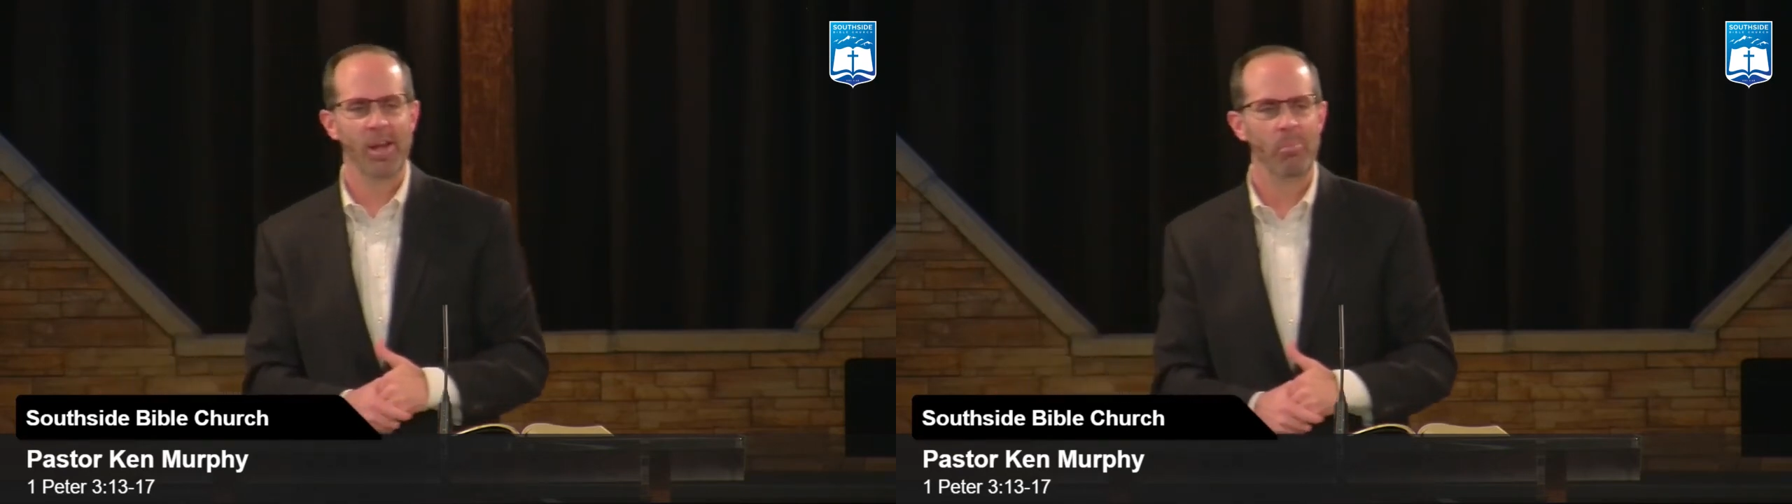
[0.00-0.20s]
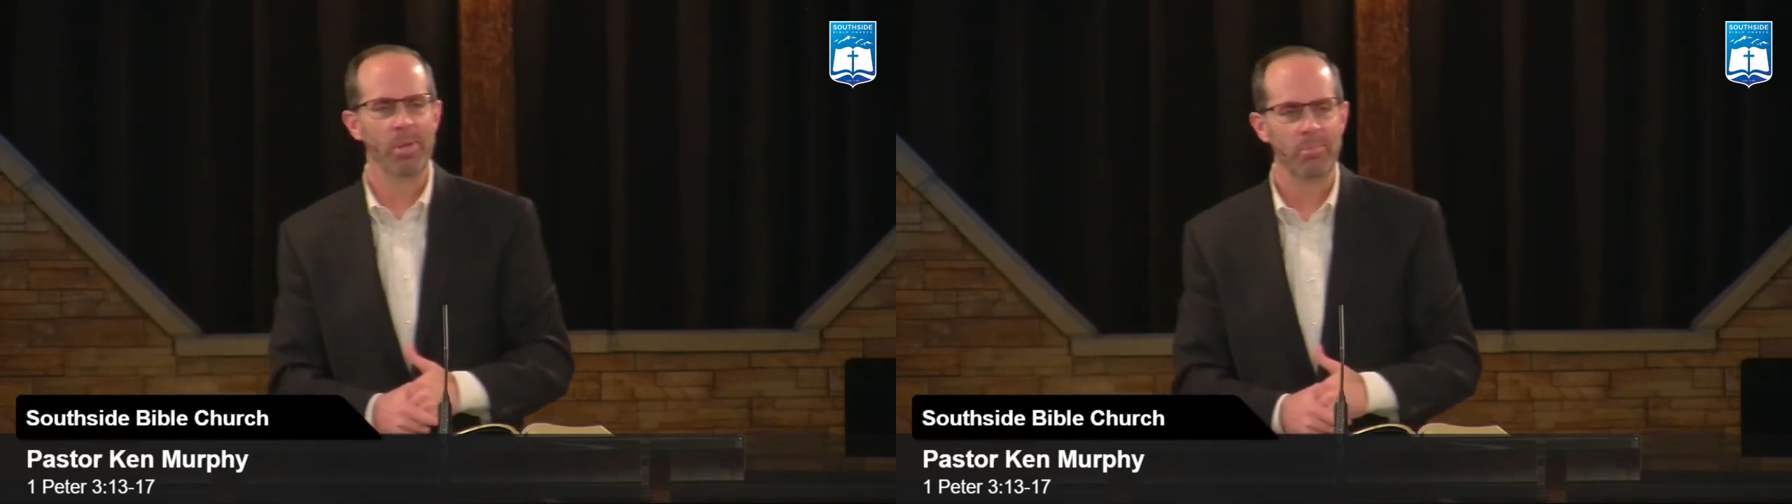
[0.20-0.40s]

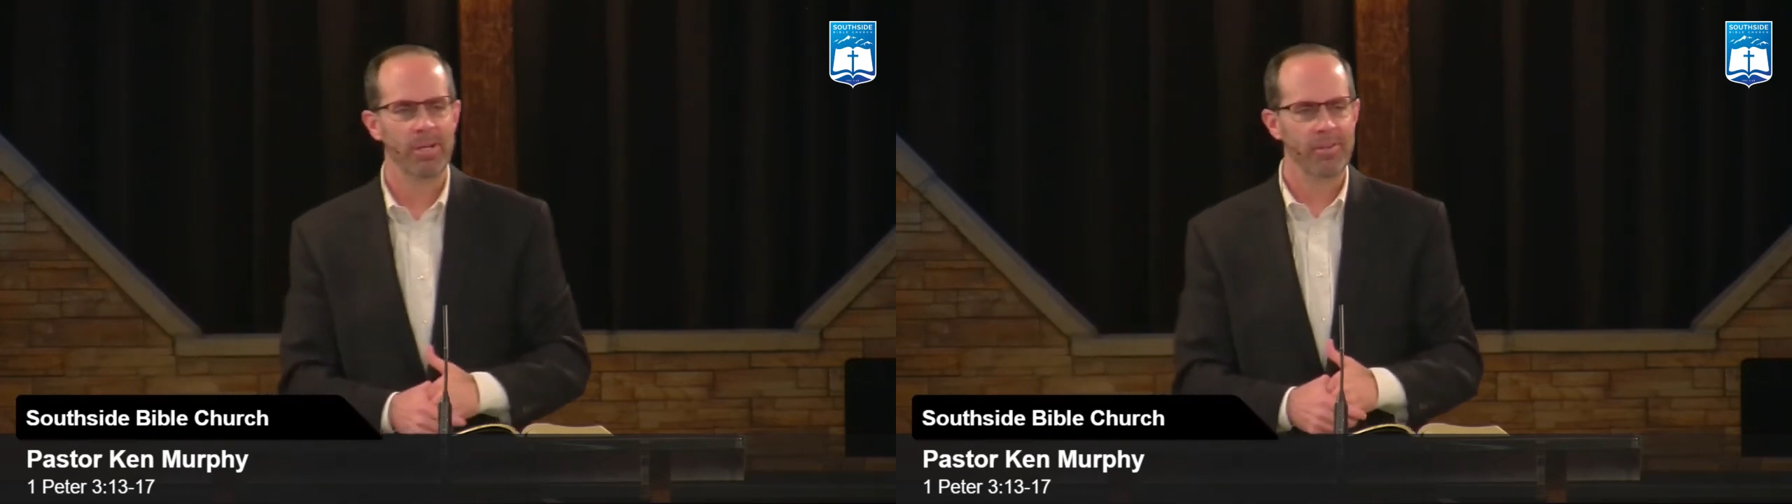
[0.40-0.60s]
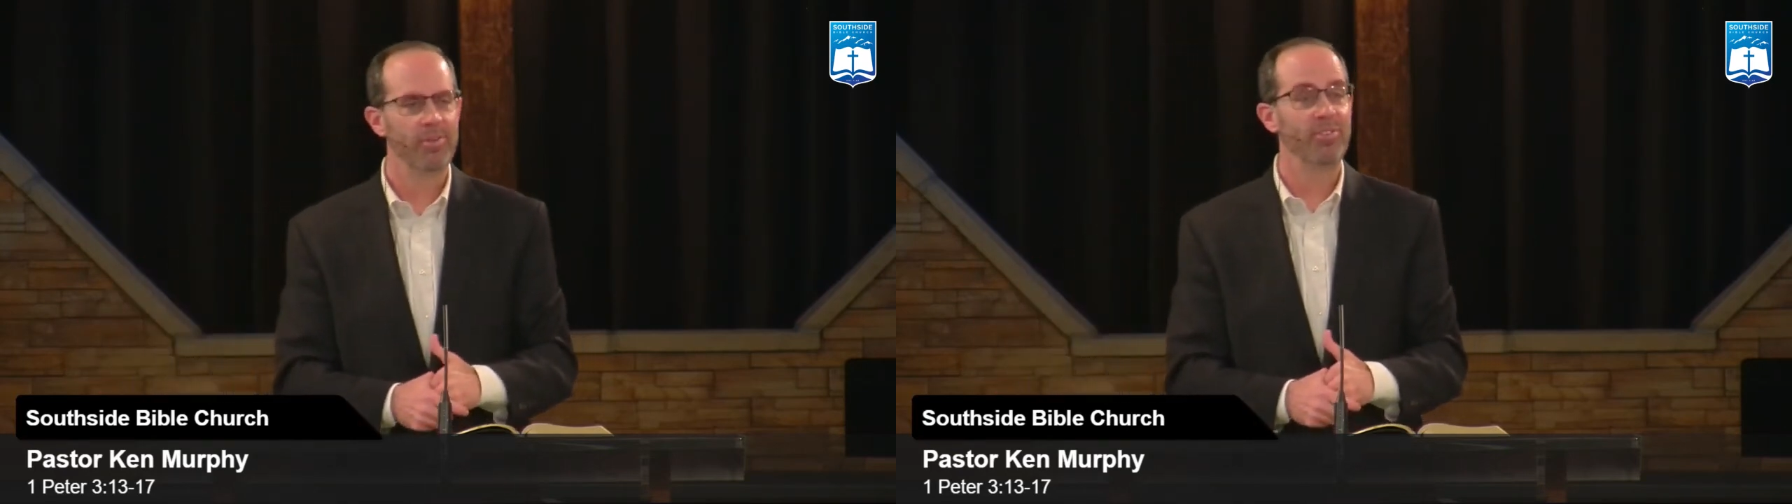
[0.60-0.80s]
and help
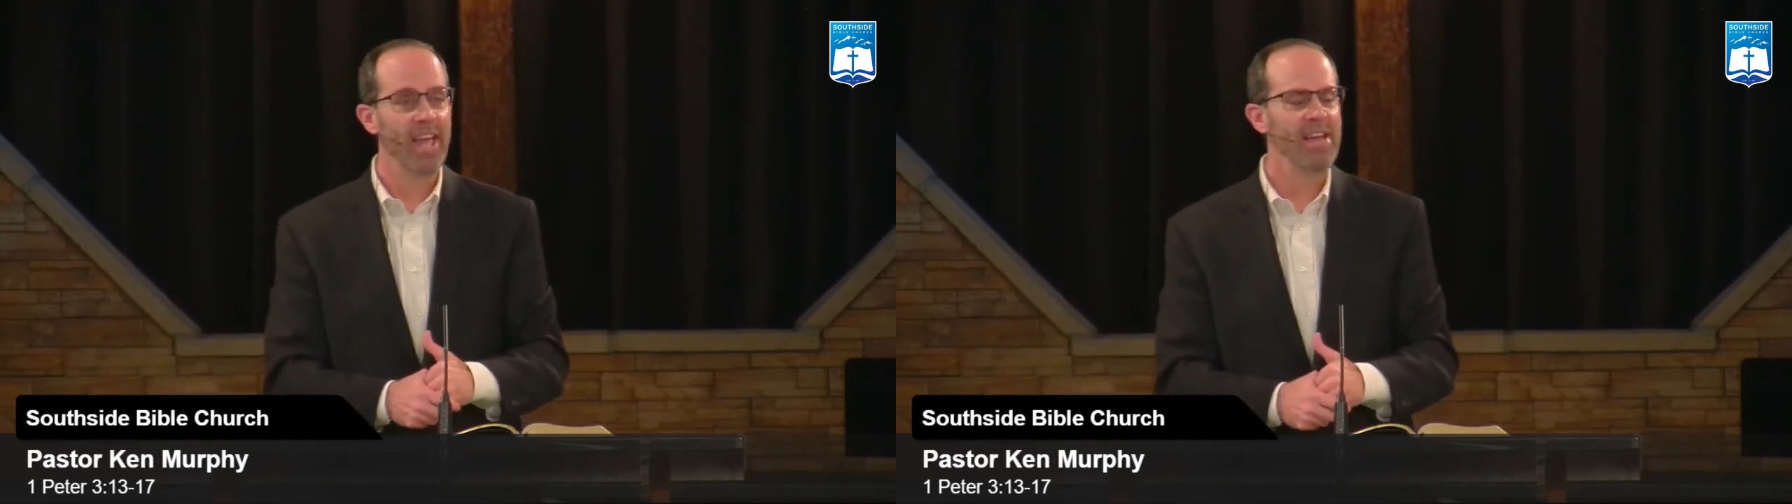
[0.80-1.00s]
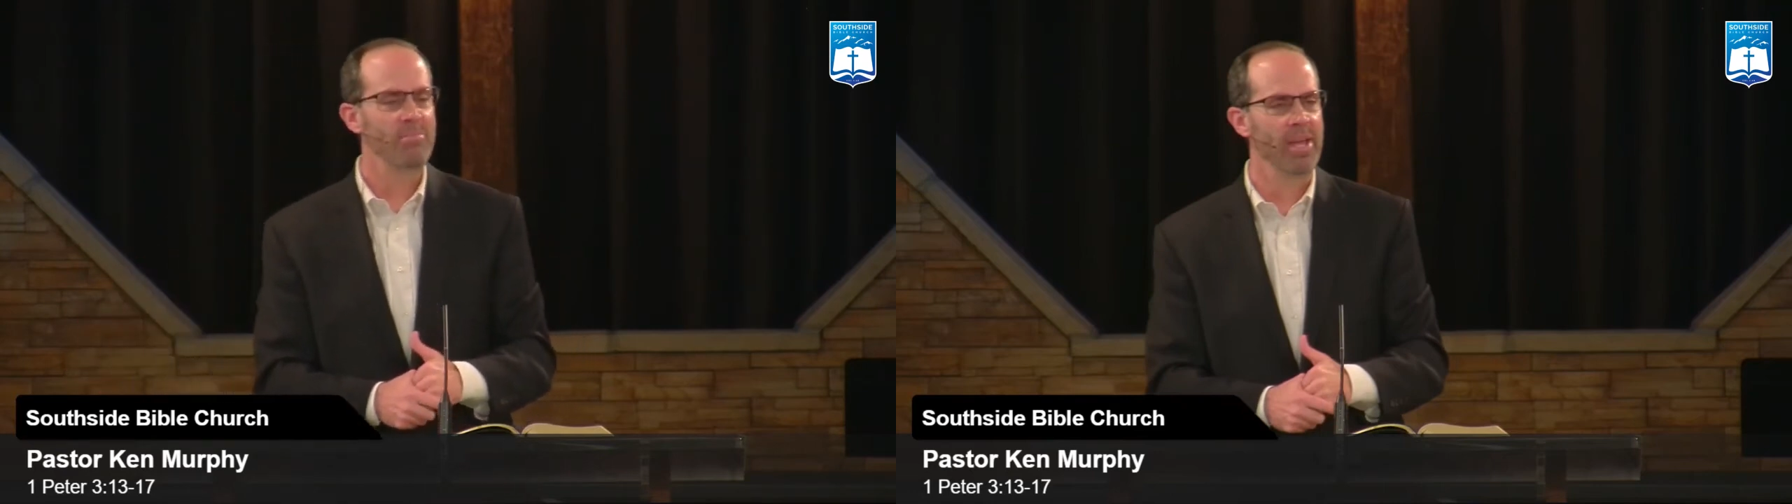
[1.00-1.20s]
people
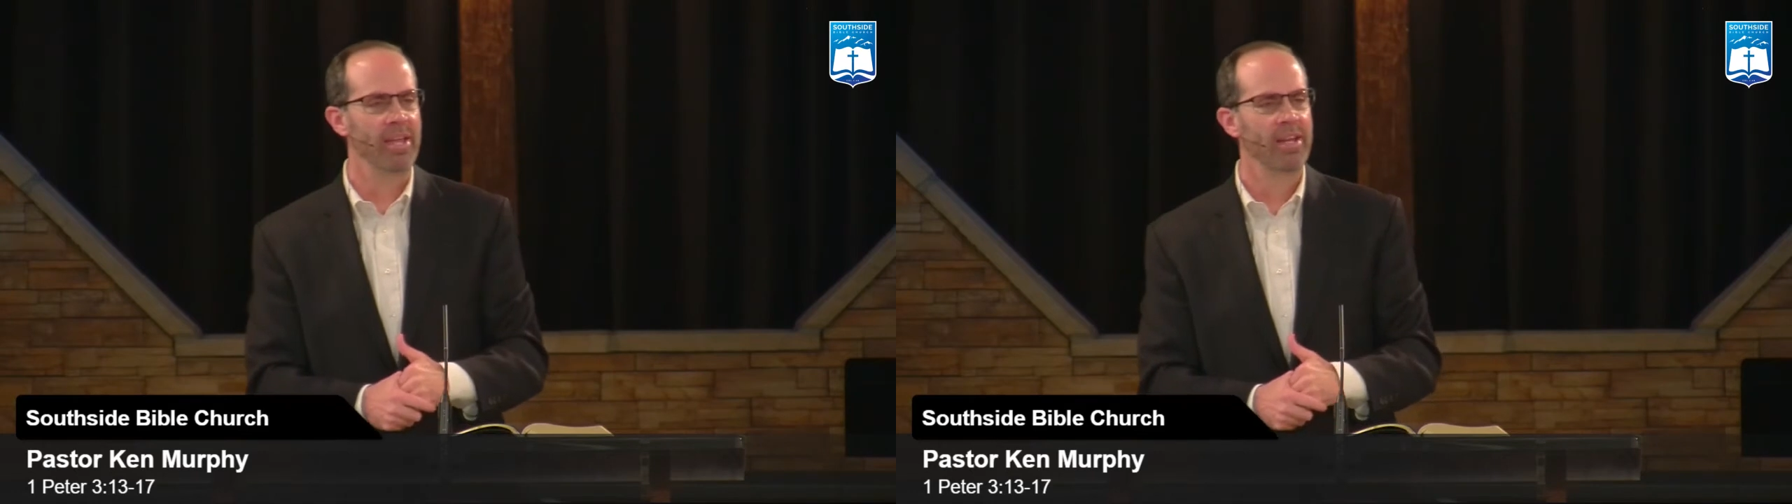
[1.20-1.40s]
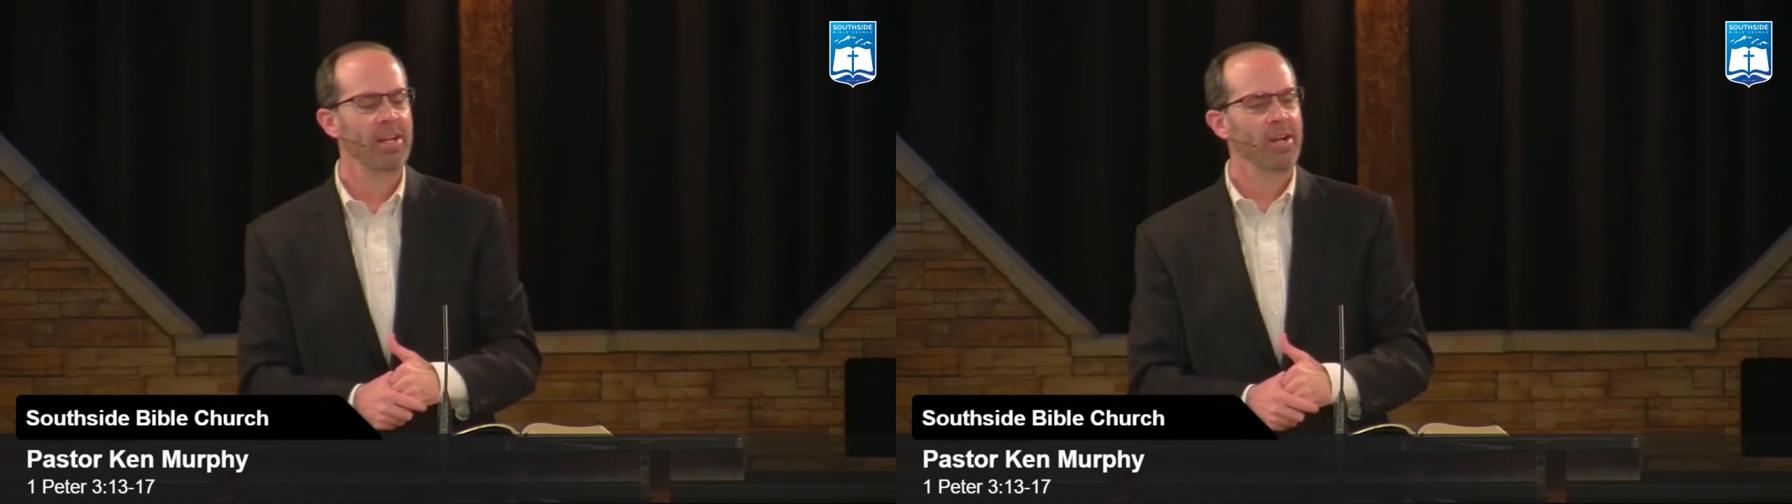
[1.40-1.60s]
understand
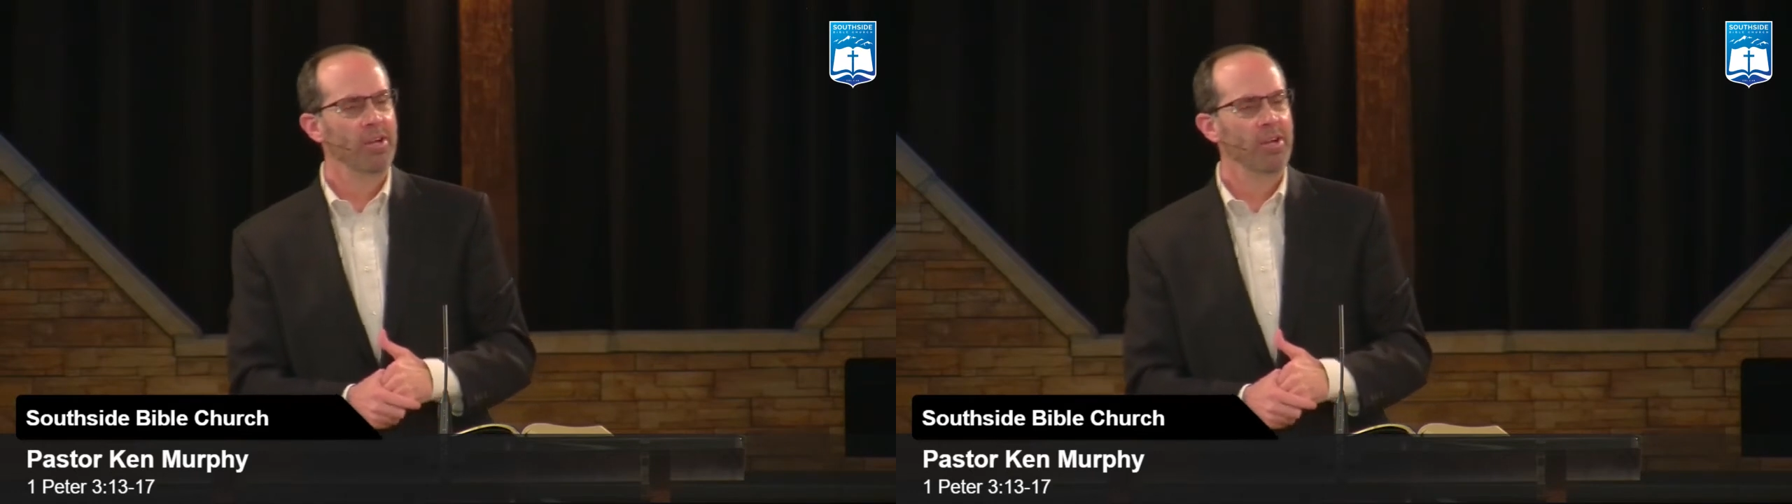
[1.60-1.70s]
me.